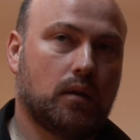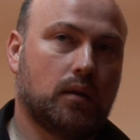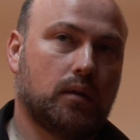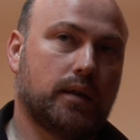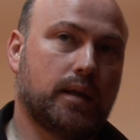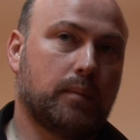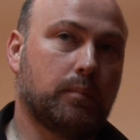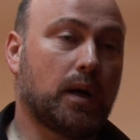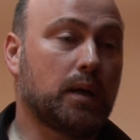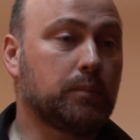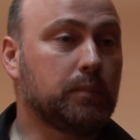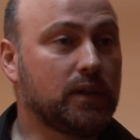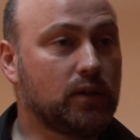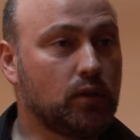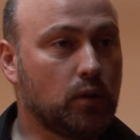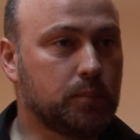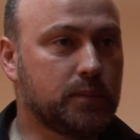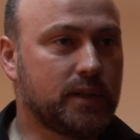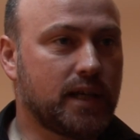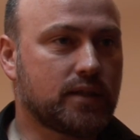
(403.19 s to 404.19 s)
There might be
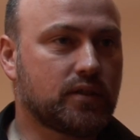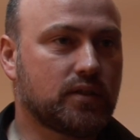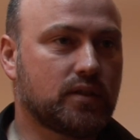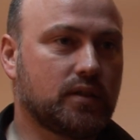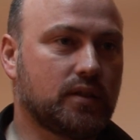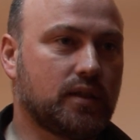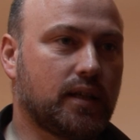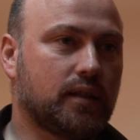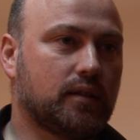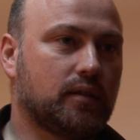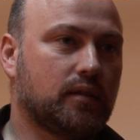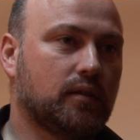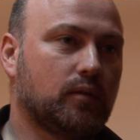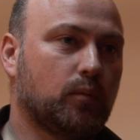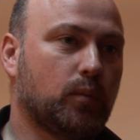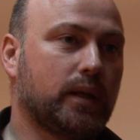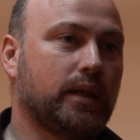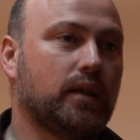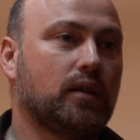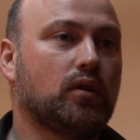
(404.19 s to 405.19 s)
the objection that
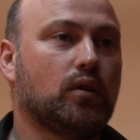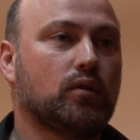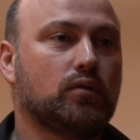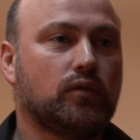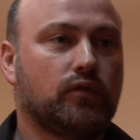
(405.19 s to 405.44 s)
when you go